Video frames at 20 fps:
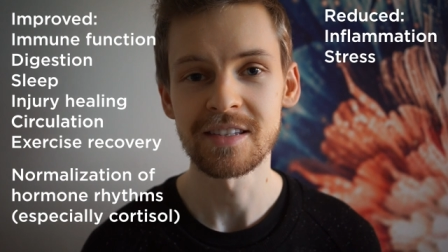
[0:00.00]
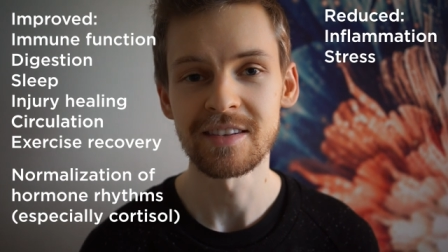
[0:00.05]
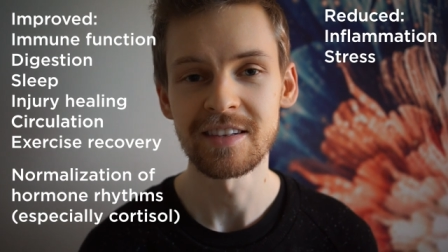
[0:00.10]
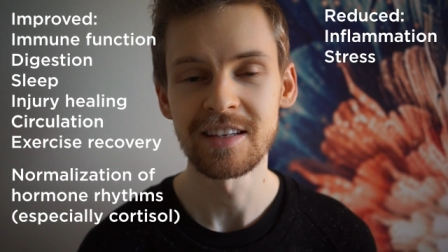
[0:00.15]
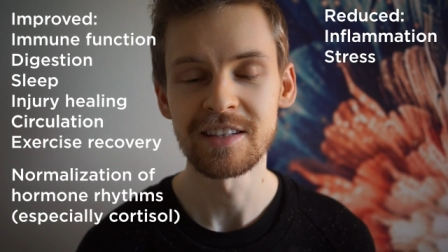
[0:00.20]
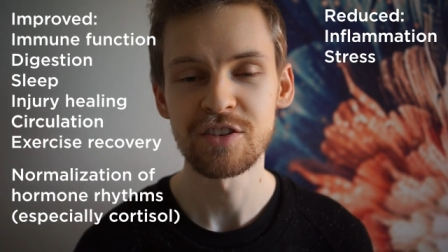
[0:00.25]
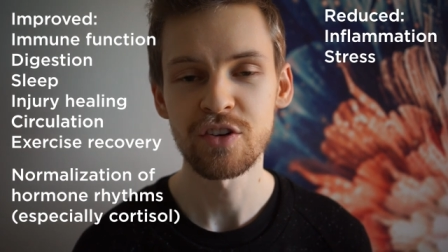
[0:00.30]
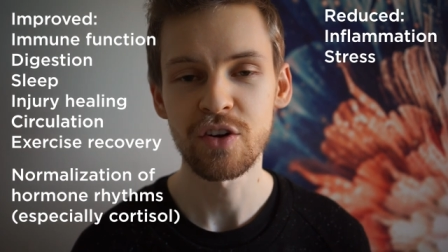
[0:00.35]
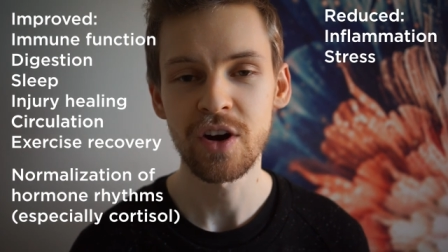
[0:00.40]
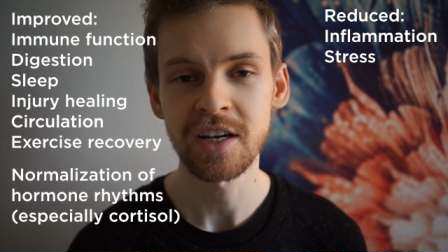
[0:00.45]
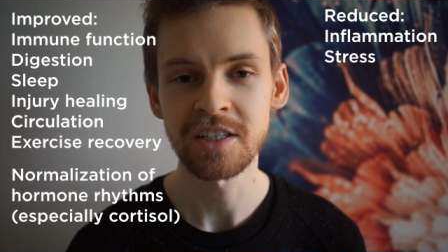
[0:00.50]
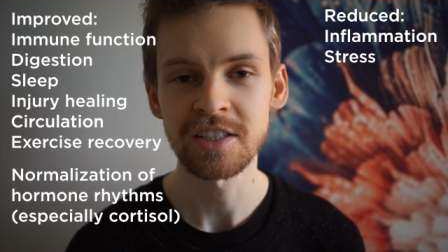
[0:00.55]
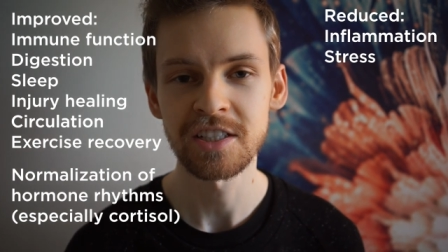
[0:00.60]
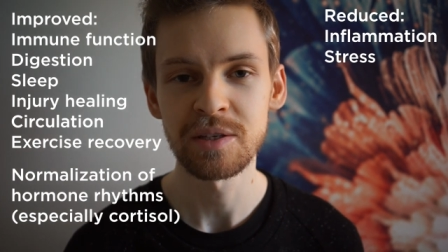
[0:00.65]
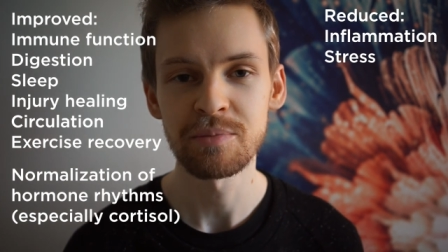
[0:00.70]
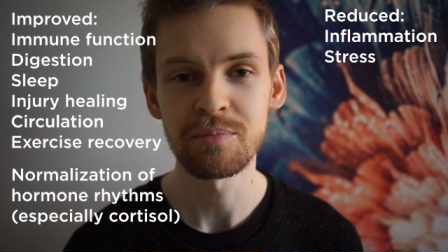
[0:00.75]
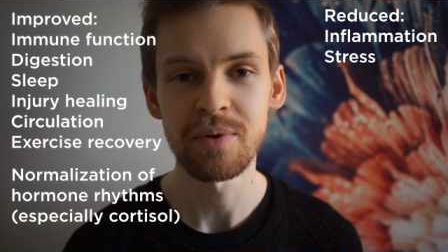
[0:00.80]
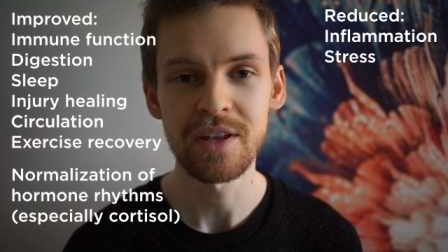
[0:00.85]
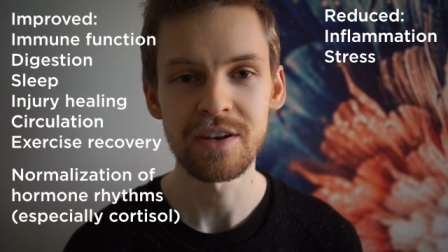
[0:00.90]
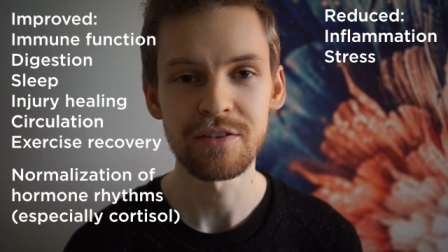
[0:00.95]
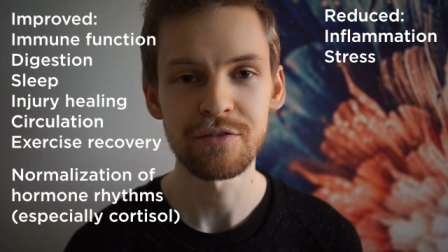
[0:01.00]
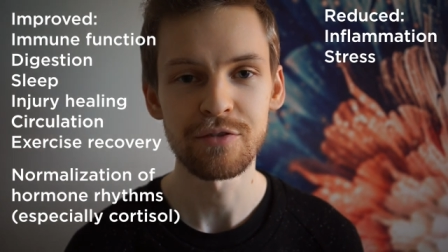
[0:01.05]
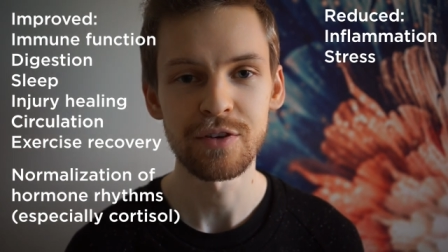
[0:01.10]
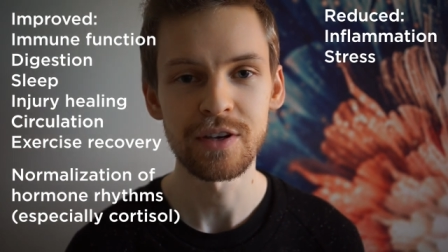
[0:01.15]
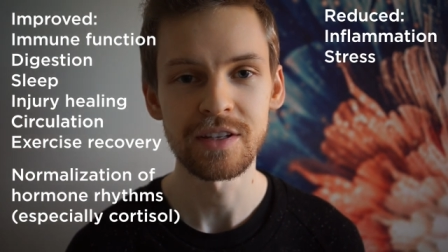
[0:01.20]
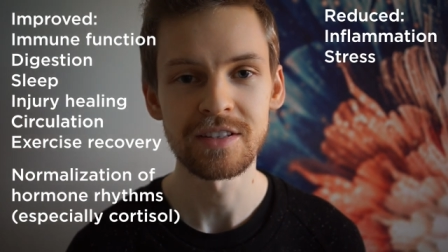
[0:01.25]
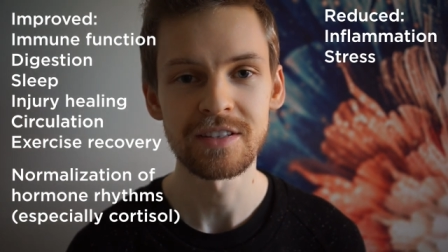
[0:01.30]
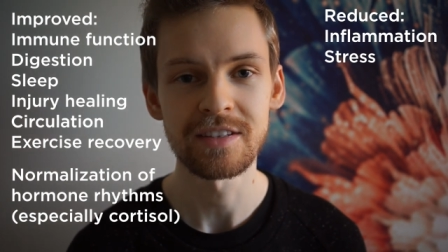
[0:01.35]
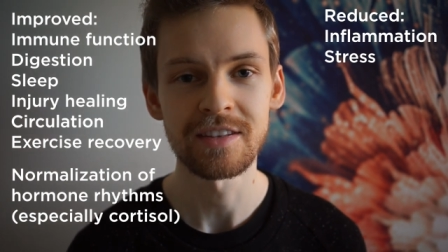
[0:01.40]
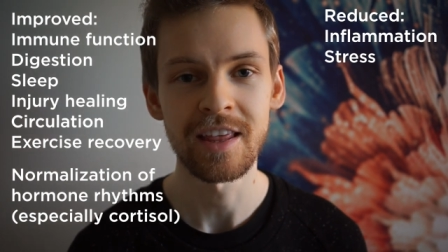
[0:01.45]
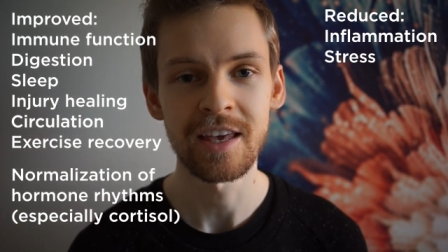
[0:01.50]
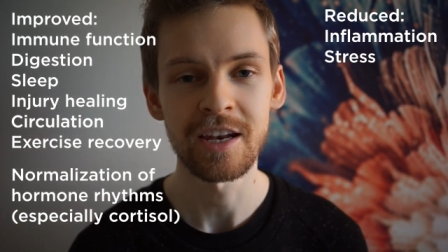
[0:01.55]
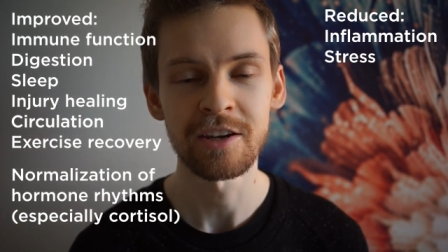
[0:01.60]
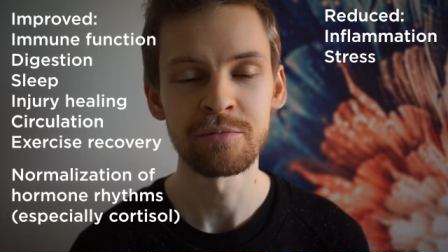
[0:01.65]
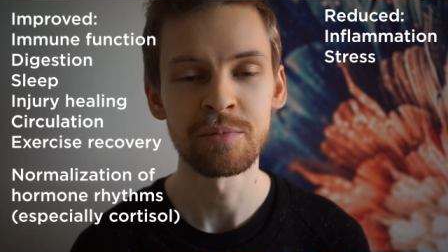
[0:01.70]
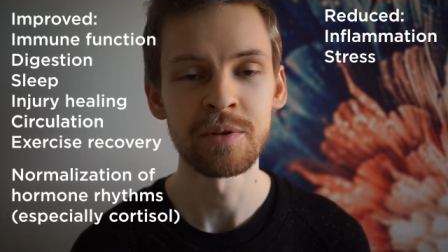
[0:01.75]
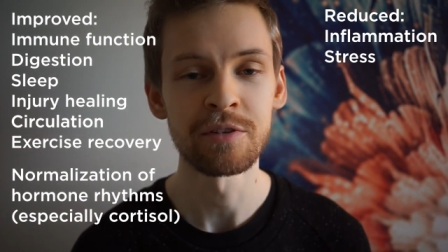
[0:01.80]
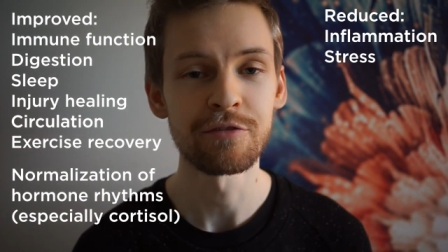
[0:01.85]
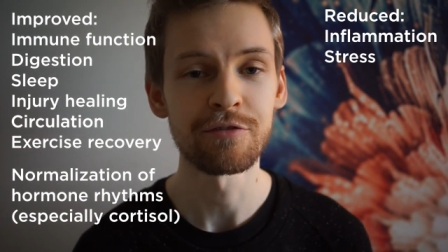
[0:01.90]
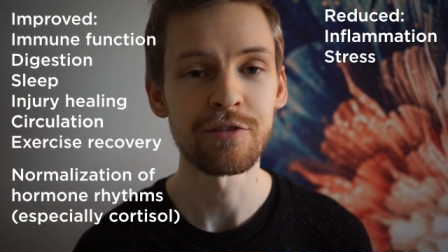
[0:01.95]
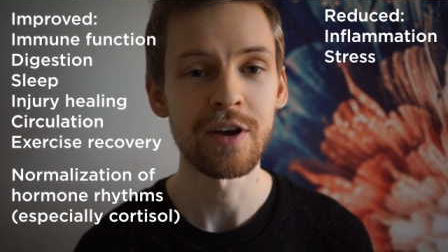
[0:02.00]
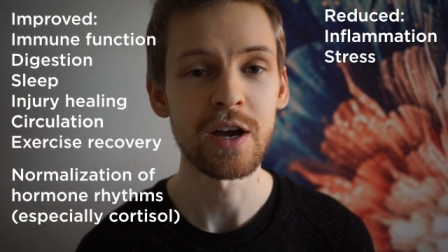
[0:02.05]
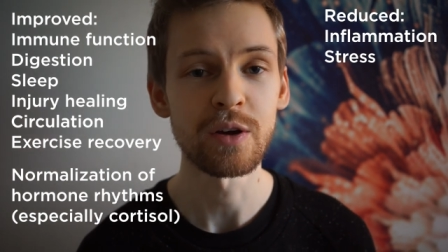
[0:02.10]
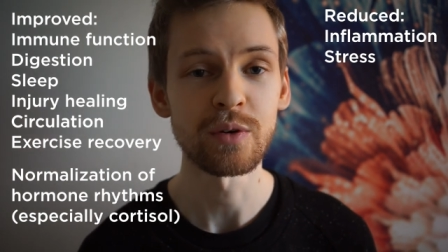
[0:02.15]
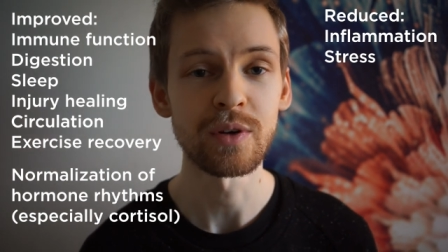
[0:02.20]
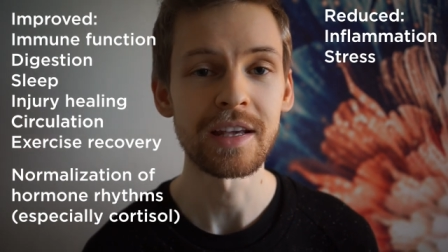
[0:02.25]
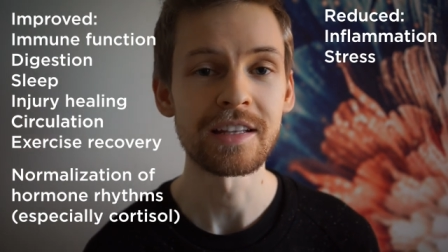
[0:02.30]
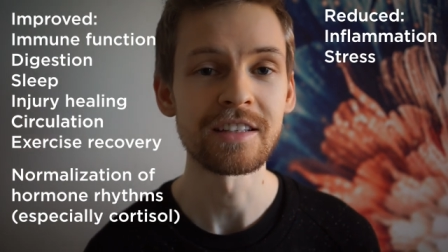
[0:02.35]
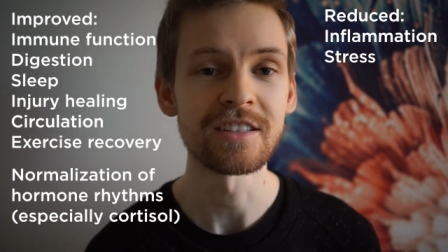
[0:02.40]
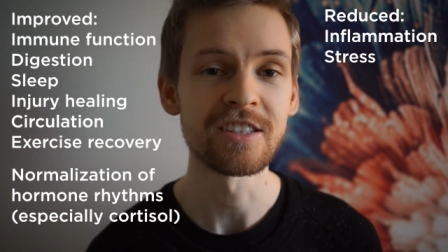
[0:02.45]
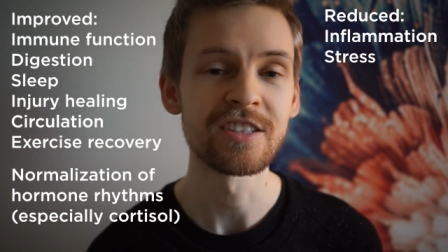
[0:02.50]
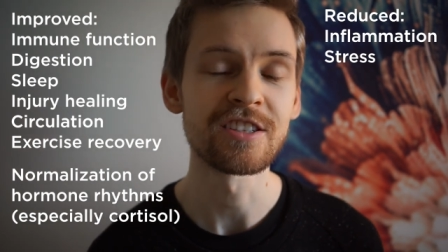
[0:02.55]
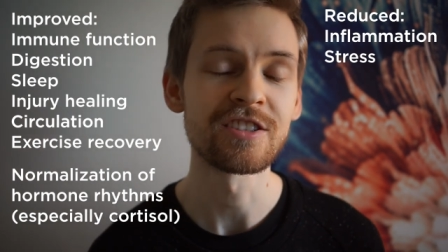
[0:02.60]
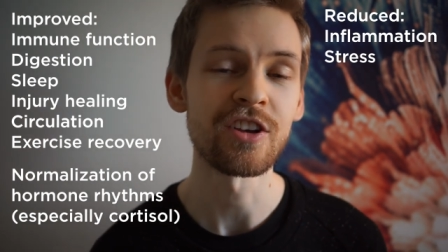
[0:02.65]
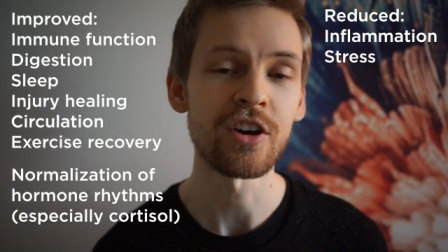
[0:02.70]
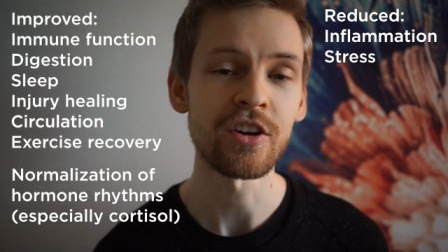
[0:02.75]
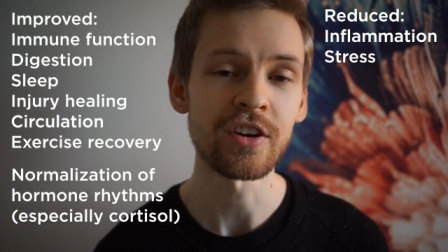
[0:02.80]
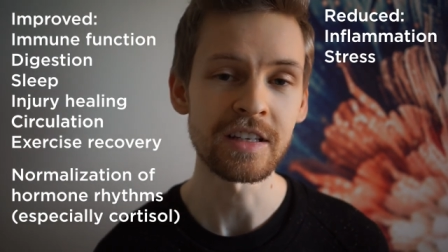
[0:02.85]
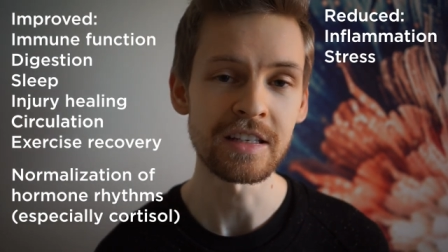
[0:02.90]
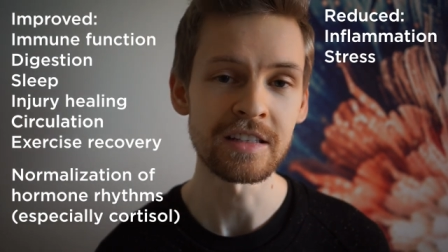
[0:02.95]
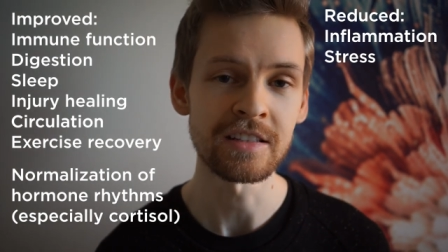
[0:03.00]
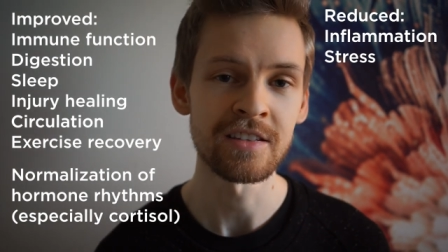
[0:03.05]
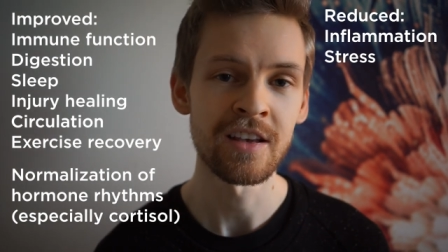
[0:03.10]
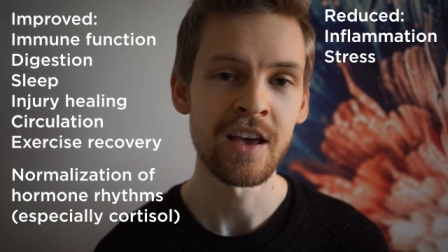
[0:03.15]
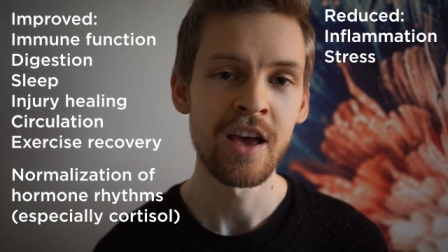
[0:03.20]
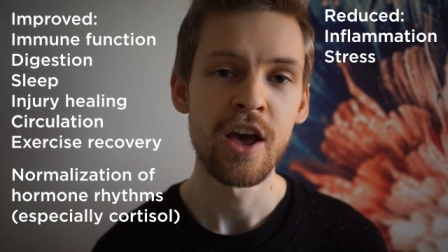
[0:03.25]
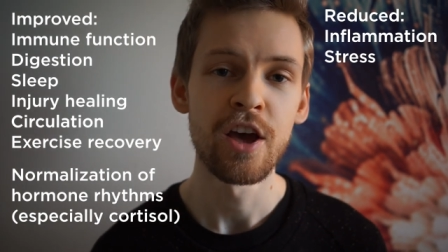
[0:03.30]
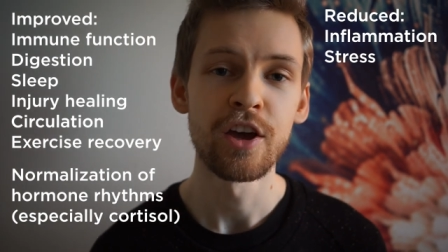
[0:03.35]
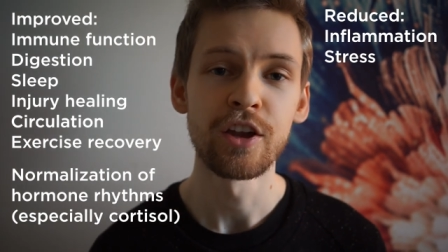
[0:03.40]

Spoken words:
these are actually benefits that have been found in studies